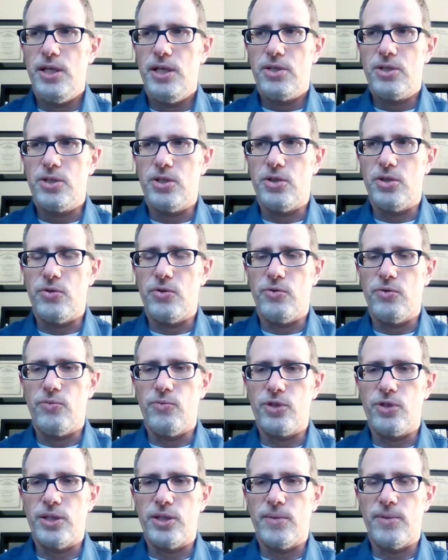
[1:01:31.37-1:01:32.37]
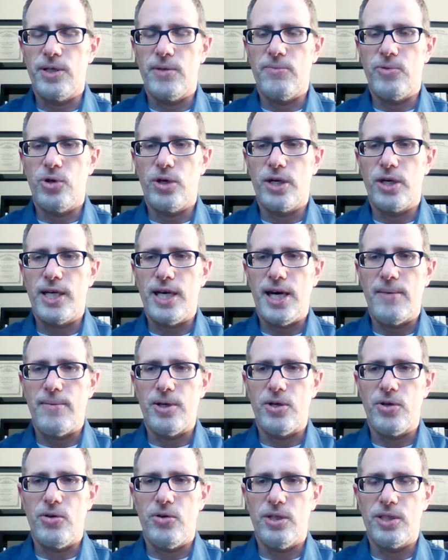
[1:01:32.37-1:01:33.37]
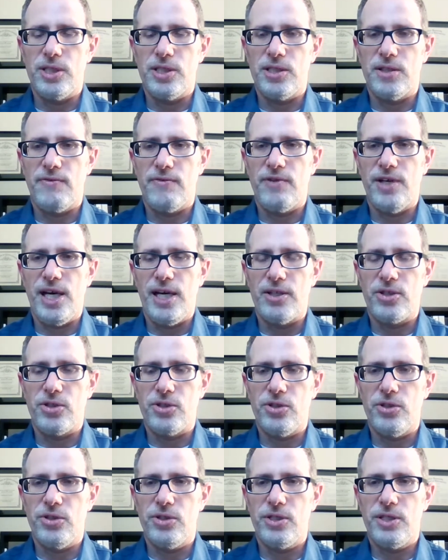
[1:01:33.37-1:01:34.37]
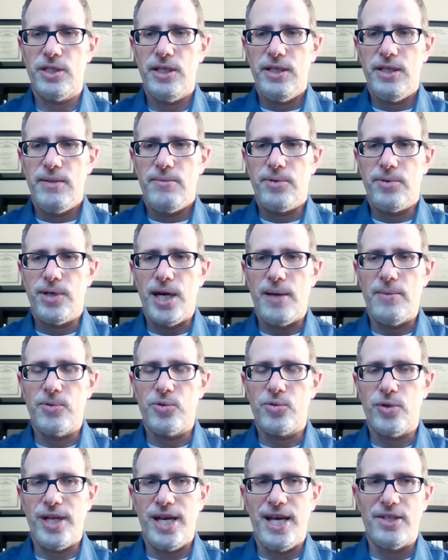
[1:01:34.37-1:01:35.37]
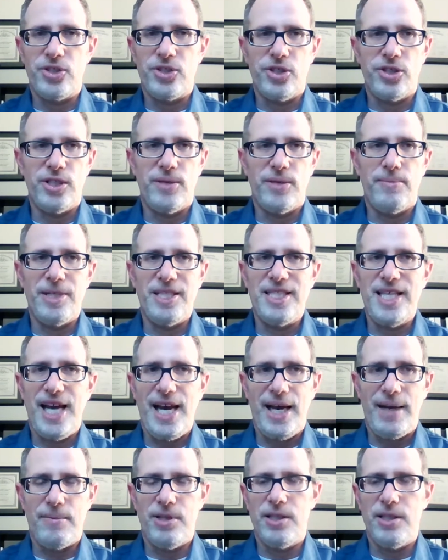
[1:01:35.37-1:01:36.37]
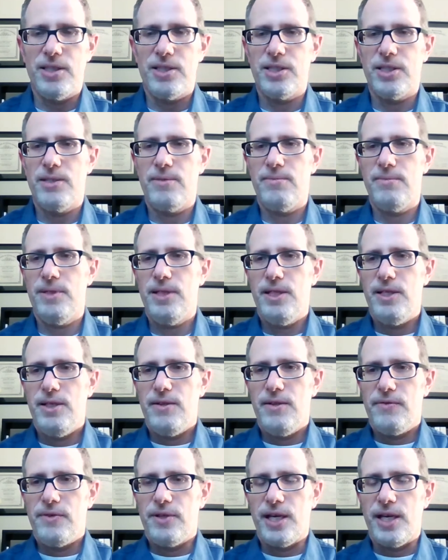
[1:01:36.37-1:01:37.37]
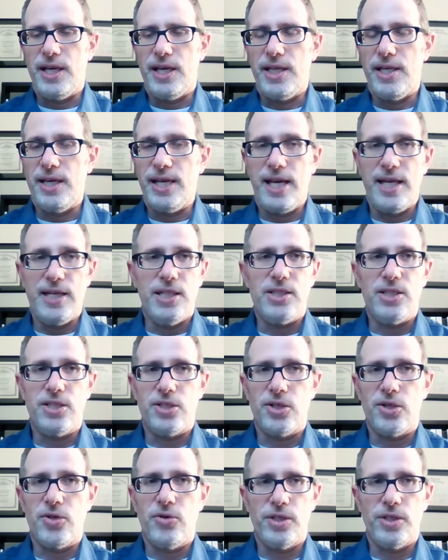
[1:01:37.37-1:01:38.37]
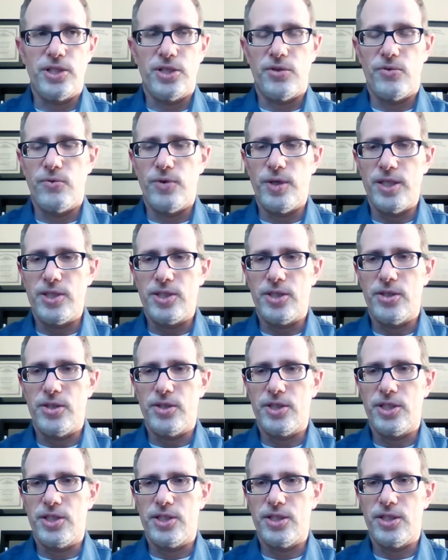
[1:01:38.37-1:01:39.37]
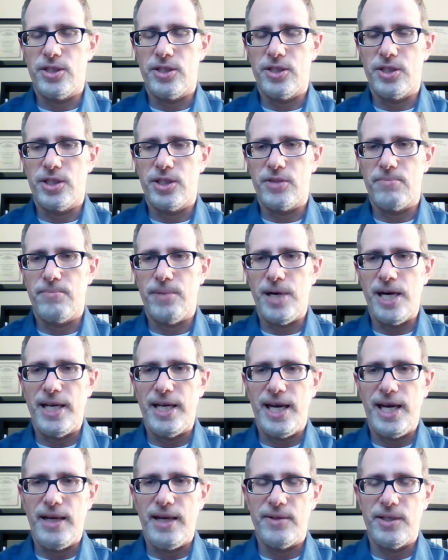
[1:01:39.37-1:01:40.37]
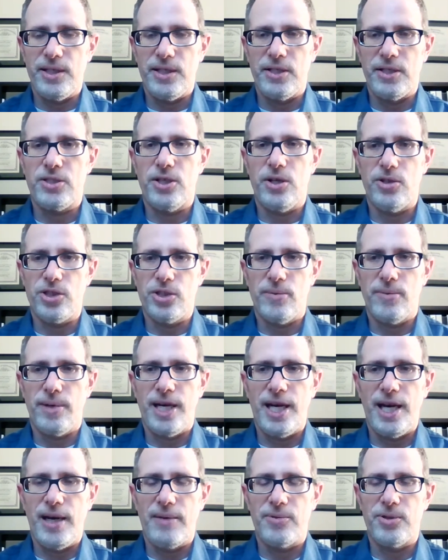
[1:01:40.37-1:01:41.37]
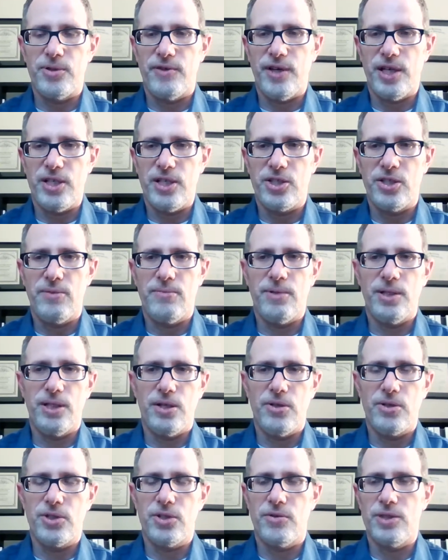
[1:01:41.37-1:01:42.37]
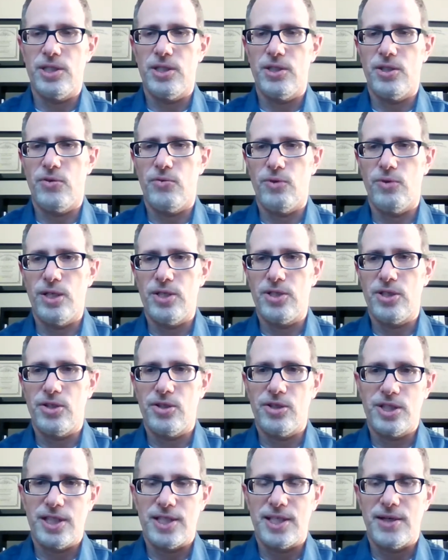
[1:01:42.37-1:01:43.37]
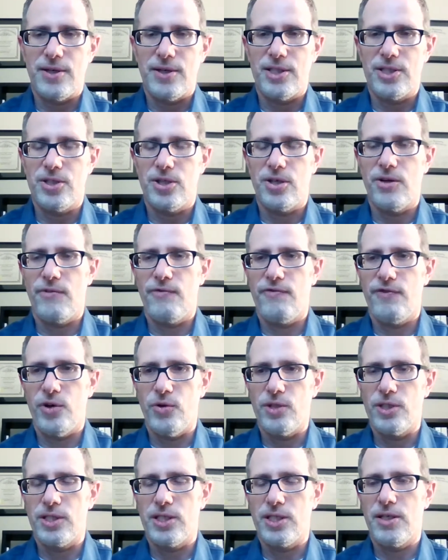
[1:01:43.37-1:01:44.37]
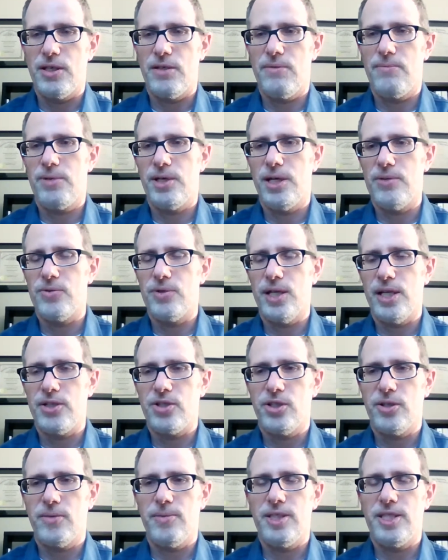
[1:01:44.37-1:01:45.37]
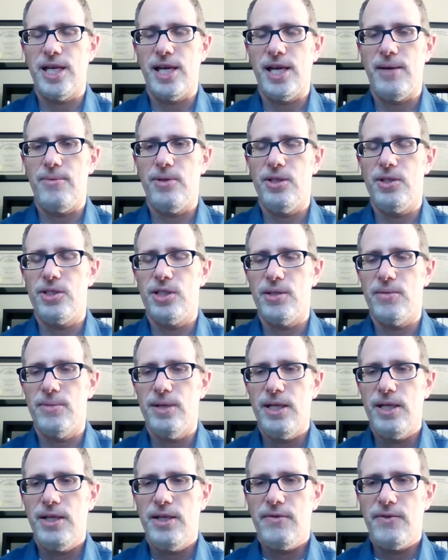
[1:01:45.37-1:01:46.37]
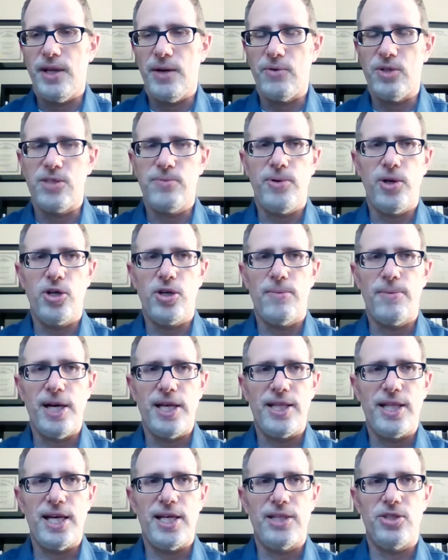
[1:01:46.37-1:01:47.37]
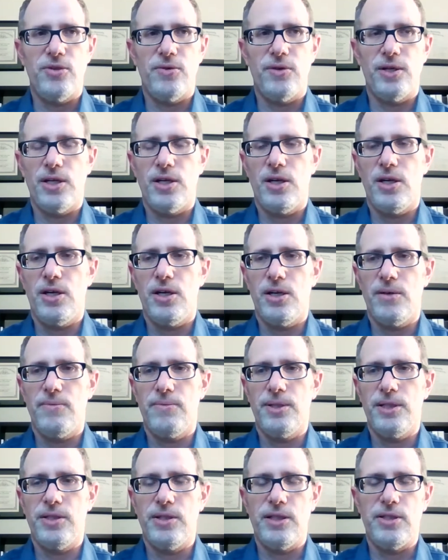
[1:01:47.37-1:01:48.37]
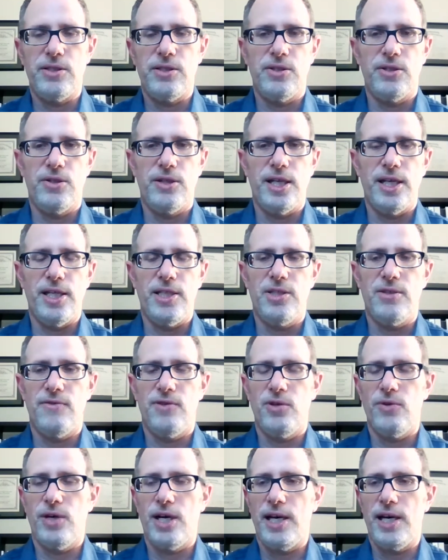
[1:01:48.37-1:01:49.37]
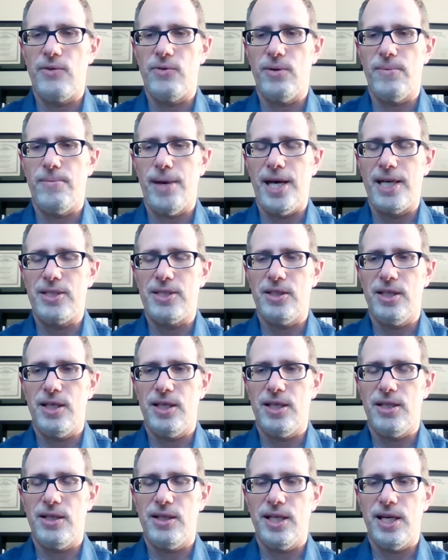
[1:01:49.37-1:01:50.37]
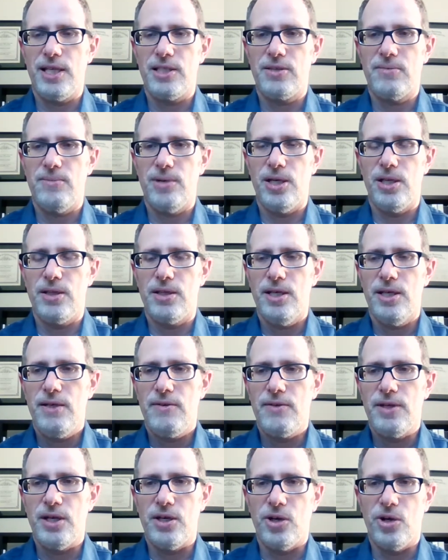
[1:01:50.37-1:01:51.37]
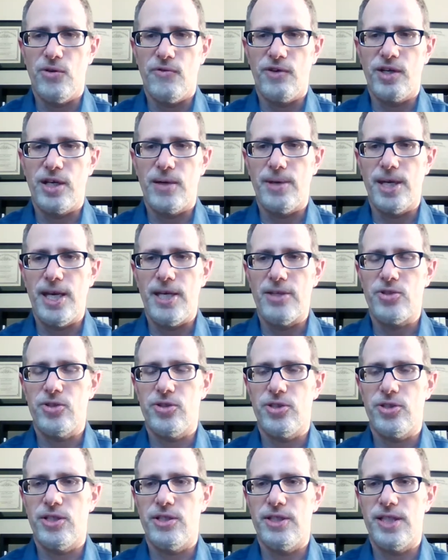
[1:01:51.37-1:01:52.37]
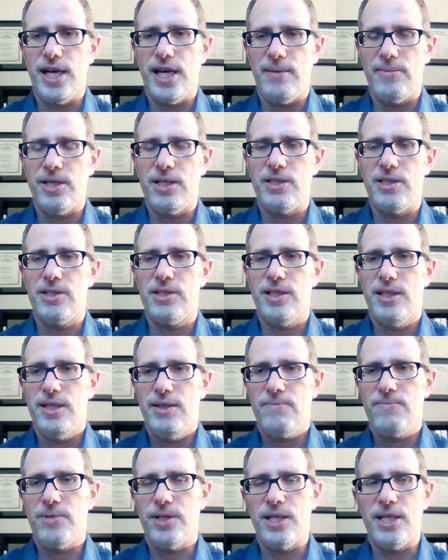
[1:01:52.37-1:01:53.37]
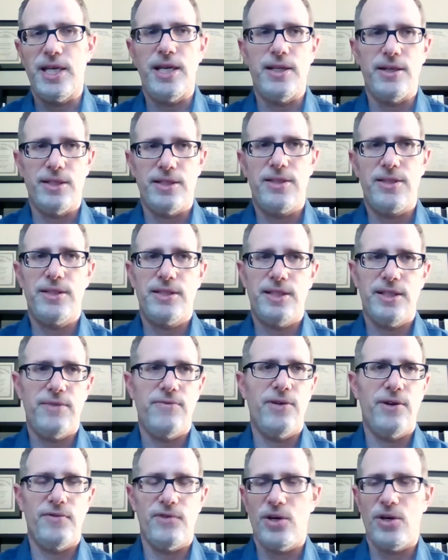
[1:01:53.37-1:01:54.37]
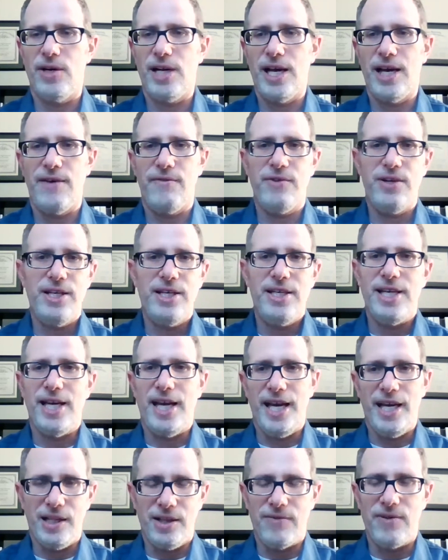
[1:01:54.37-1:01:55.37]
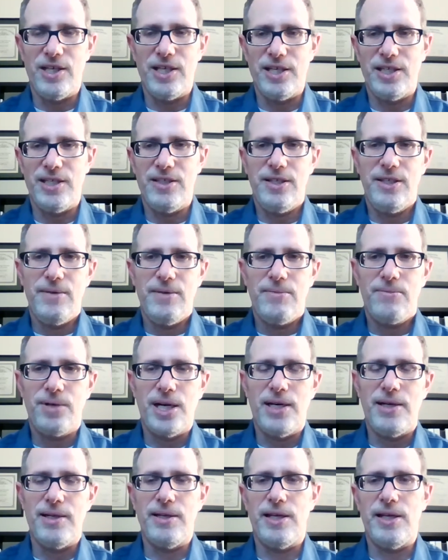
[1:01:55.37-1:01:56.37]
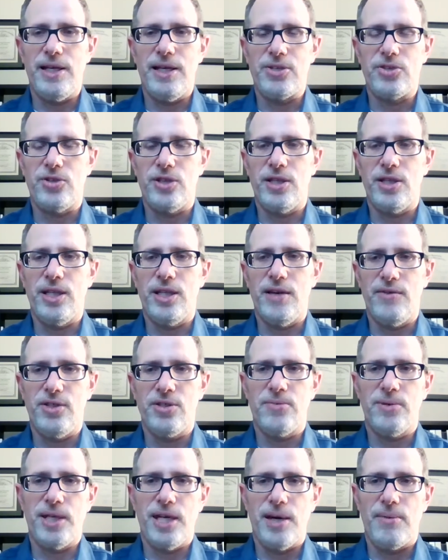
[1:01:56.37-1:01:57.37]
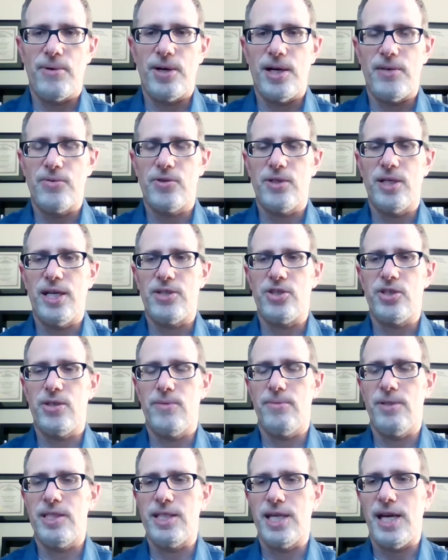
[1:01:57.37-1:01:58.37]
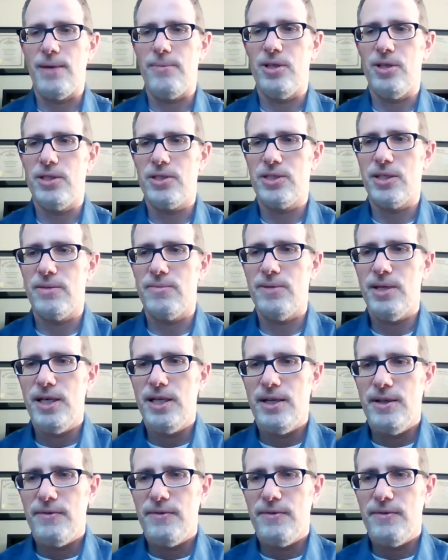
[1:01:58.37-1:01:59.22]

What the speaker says: So some of the more common causes of nodules, problems with estrogen metabolism. And again, this is according to the research. This isn't just it's also my observation, but also it's in the research. That's how I started focusing on problems with estrogen metabolism. And we spoke about that during the interview I had with Magdalena last month on overcoming estrogen dominance. But again, it's even if you don't have elevated estrogen levels, but you have problems with estrogen metabolism.